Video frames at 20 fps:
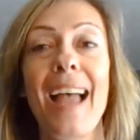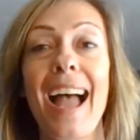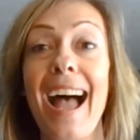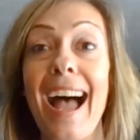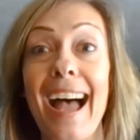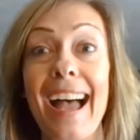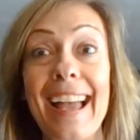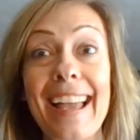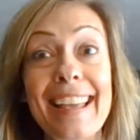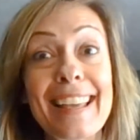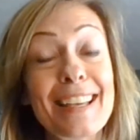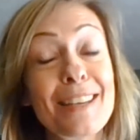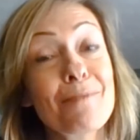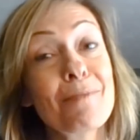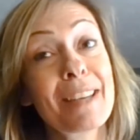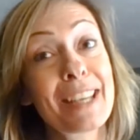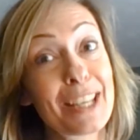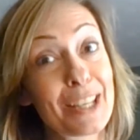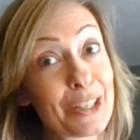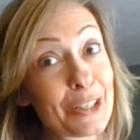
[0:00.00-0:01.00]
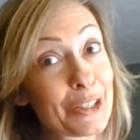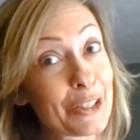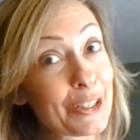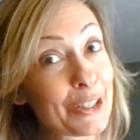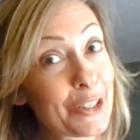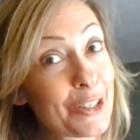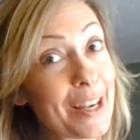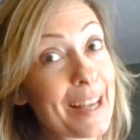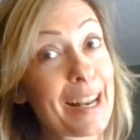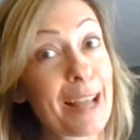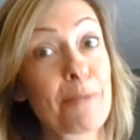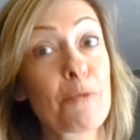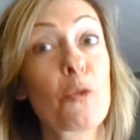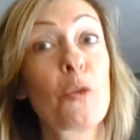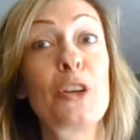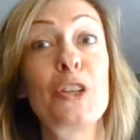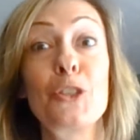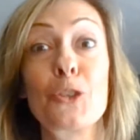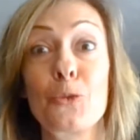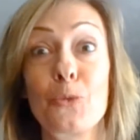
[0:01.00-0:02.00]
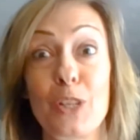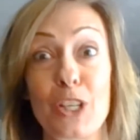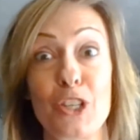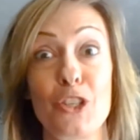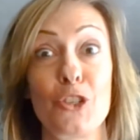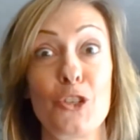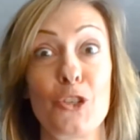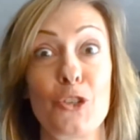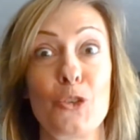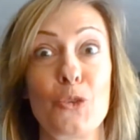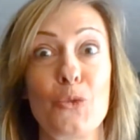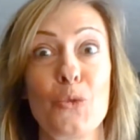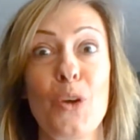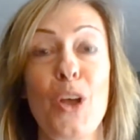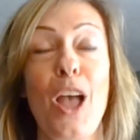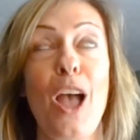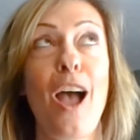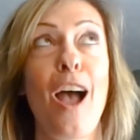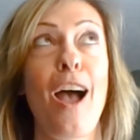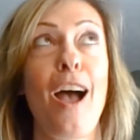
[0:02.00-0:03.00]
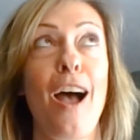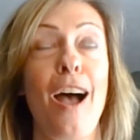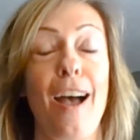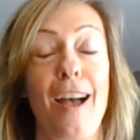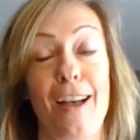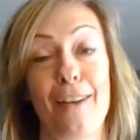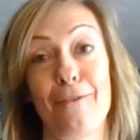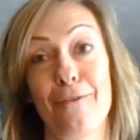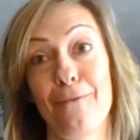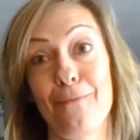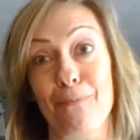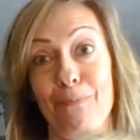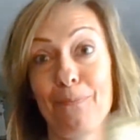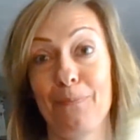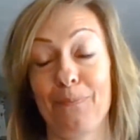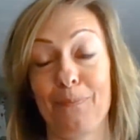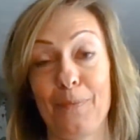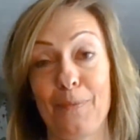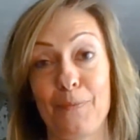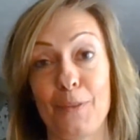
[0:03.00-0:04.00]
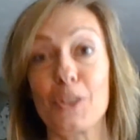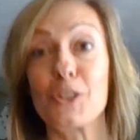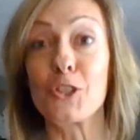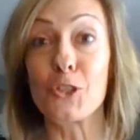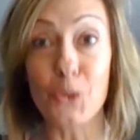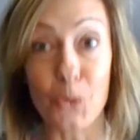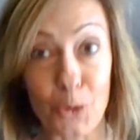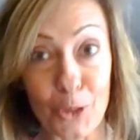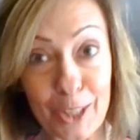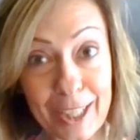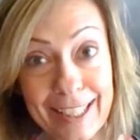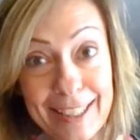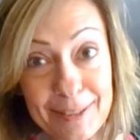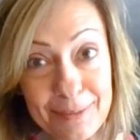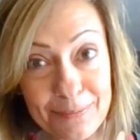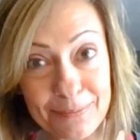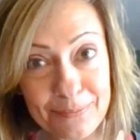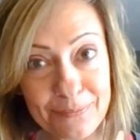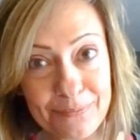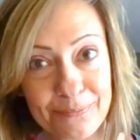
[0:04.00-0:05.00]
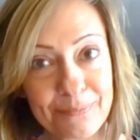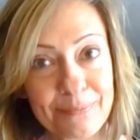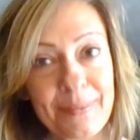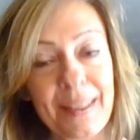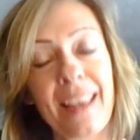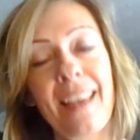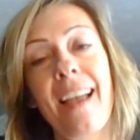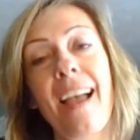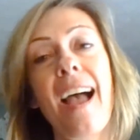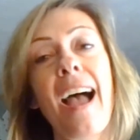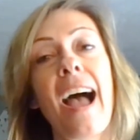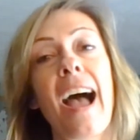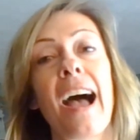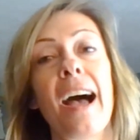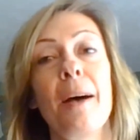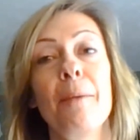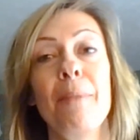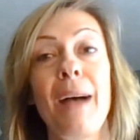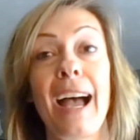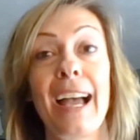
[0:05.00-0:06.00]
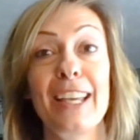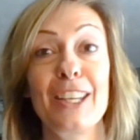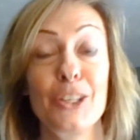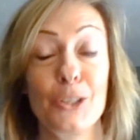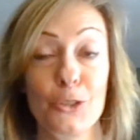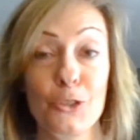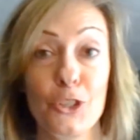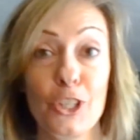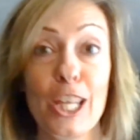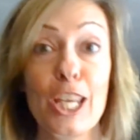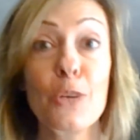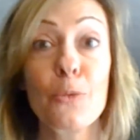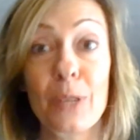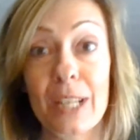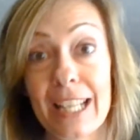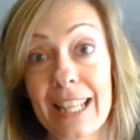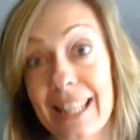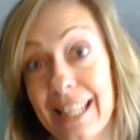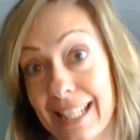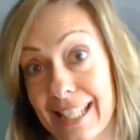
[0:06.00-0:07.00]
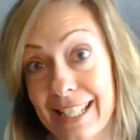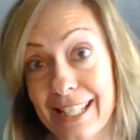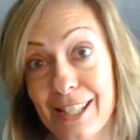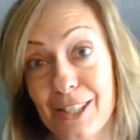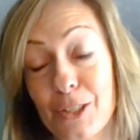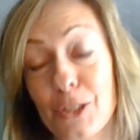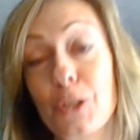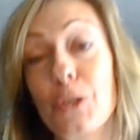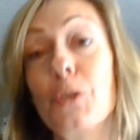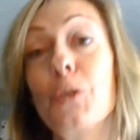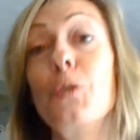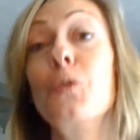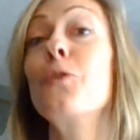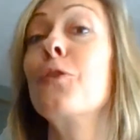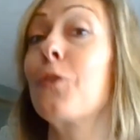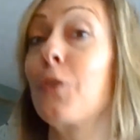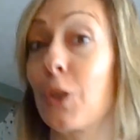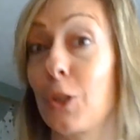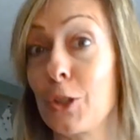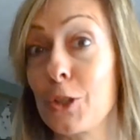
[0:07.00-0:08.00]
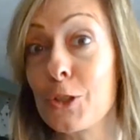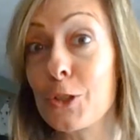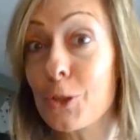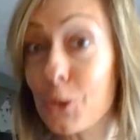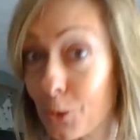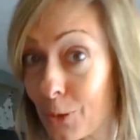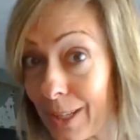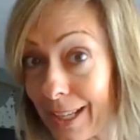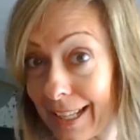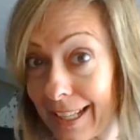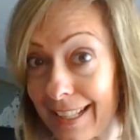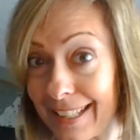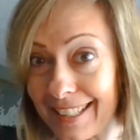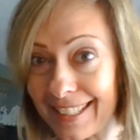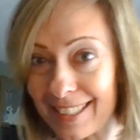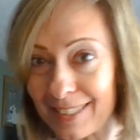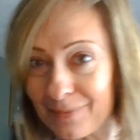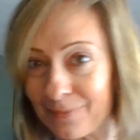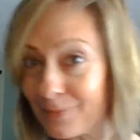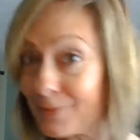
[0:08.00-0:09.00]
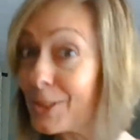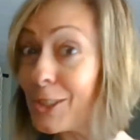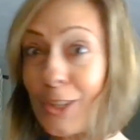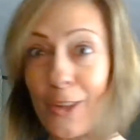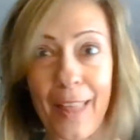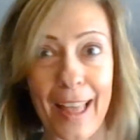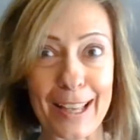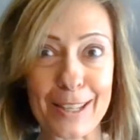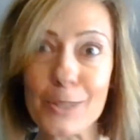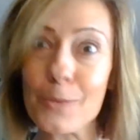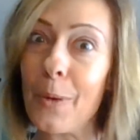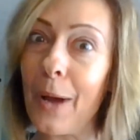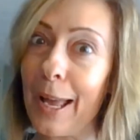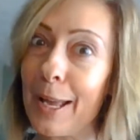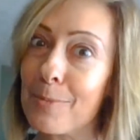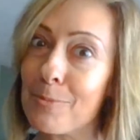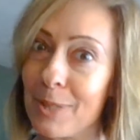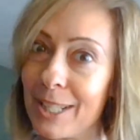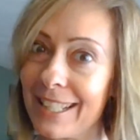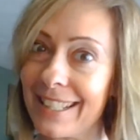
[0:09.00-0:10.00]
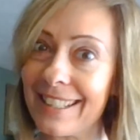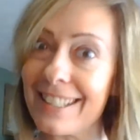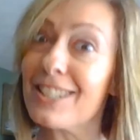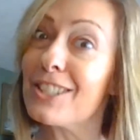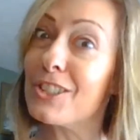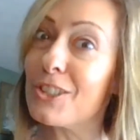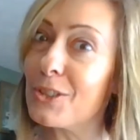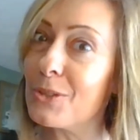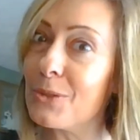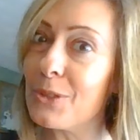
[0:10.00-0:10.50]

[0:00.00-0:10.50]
I am here and I'm going to read you a story. I usually read this to first grade, so that's why I'm reading it to